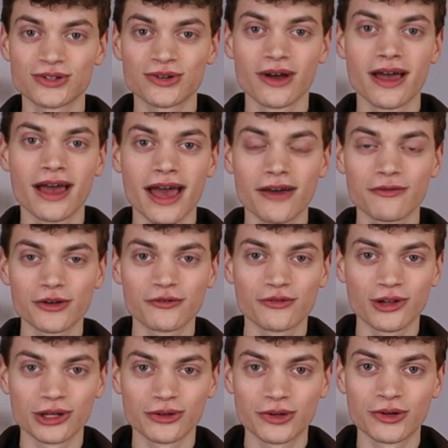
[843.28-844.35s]
you and will
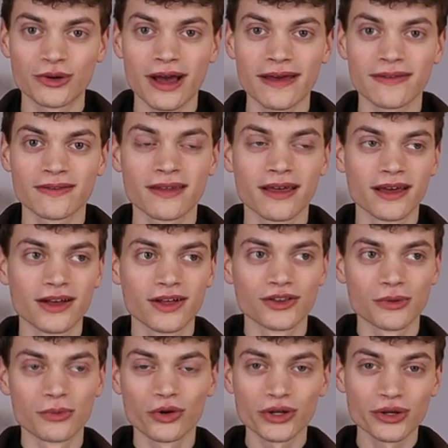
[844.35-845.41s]
follow you and
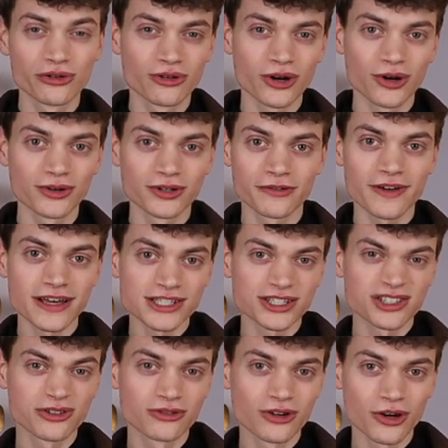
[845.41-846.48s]
the more you grow the
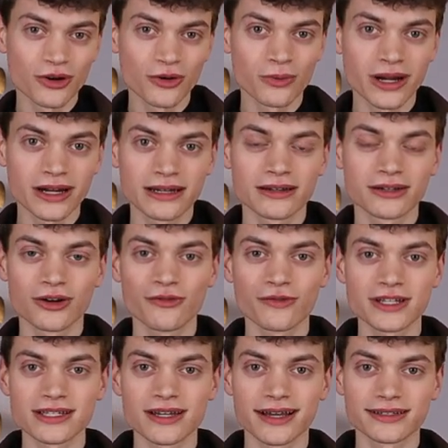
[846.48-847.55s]
faster you grow weirdly enough
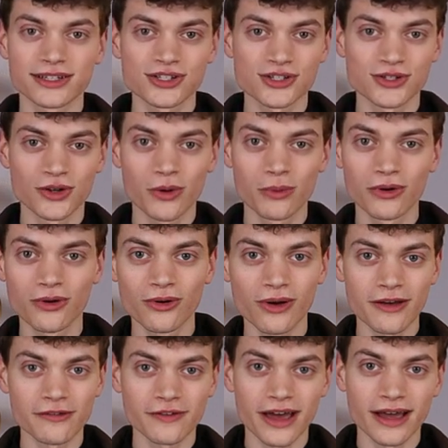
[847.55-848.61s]
it's like the snowball
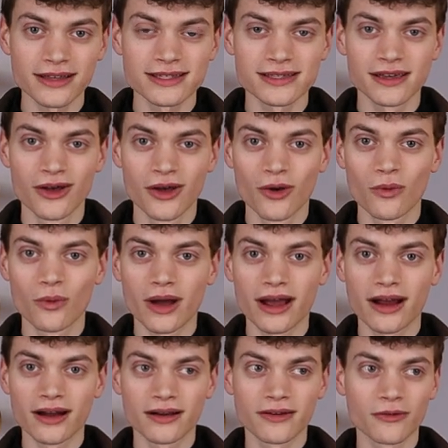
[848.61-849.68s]
effect
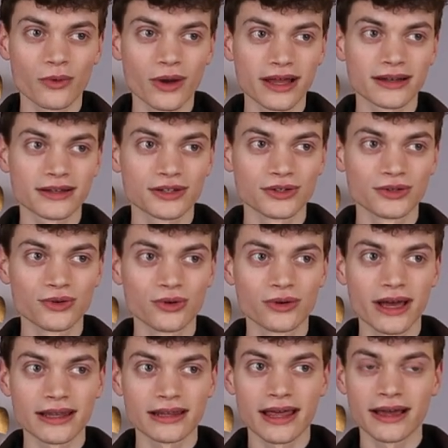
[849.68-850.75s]
where when you
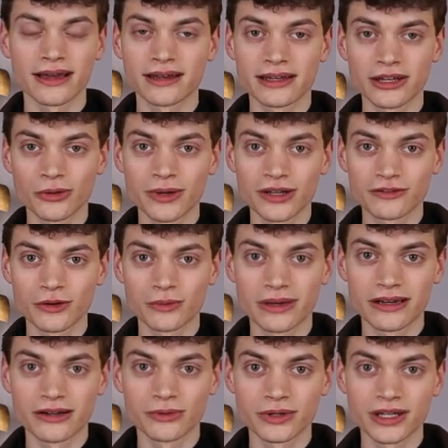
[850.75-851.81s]
get like a little bit of a
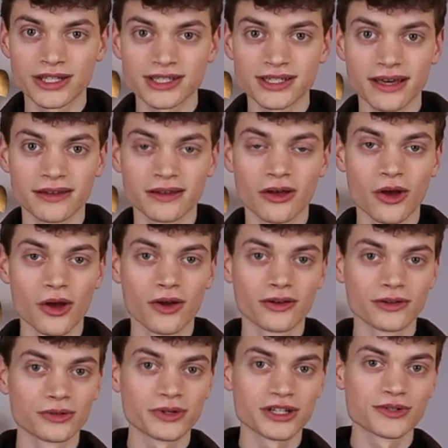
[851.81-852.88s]
bigger reach then
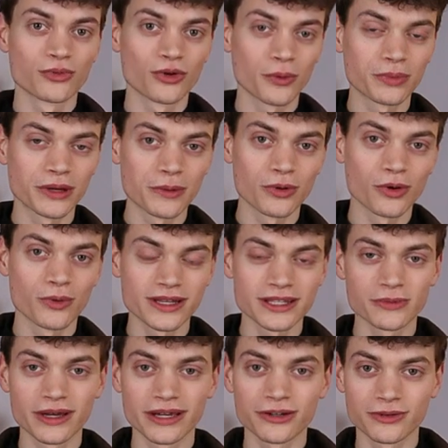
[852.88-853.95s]
you reach more people with
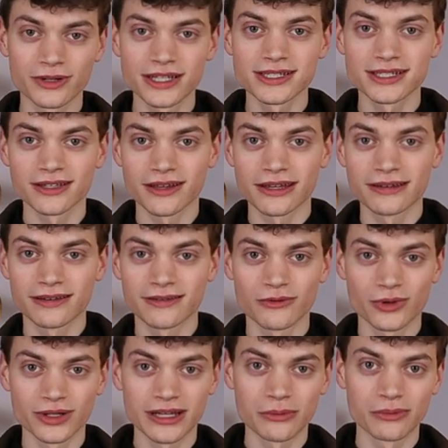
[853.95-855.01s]
a bigger reach and then
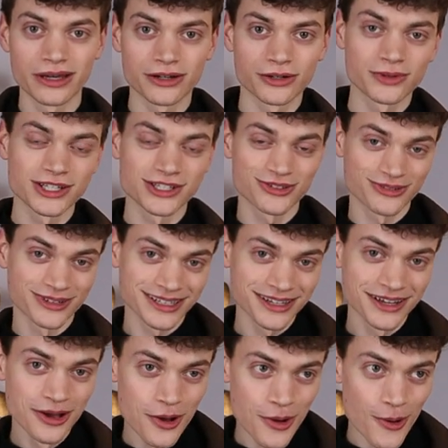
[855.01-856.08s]
with that bigger reach you reach,
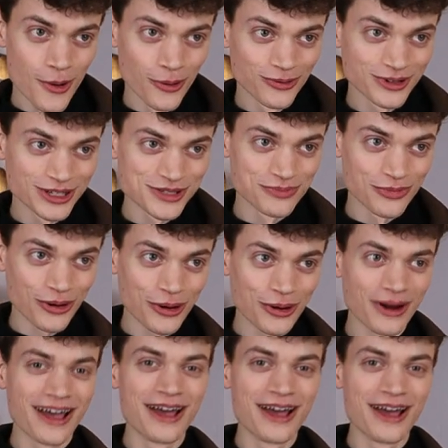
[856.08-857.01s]
reach more